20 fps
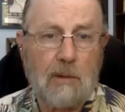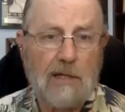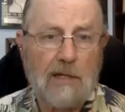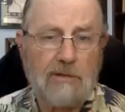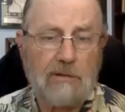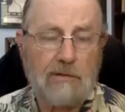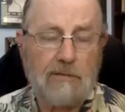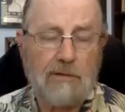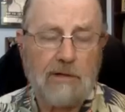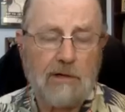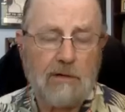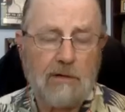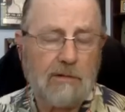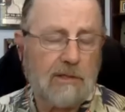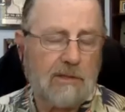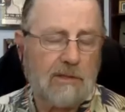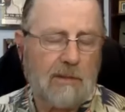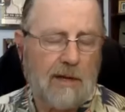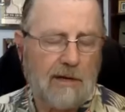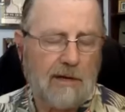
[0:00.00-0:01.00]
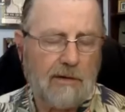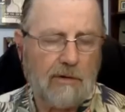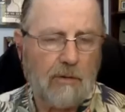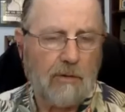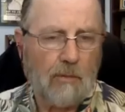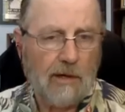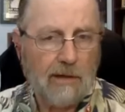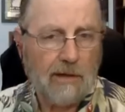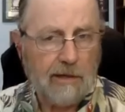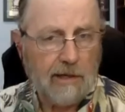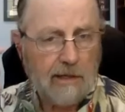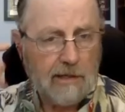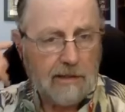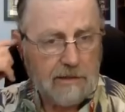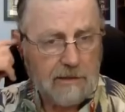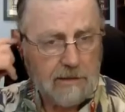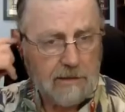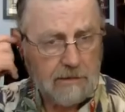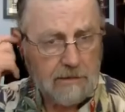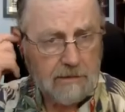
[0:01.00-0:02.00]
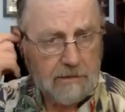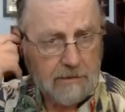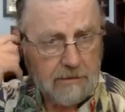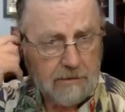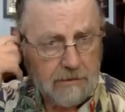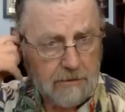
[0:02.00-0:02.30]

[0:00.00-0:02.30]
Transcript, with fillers: sponsor of terrorism, I don't know what does.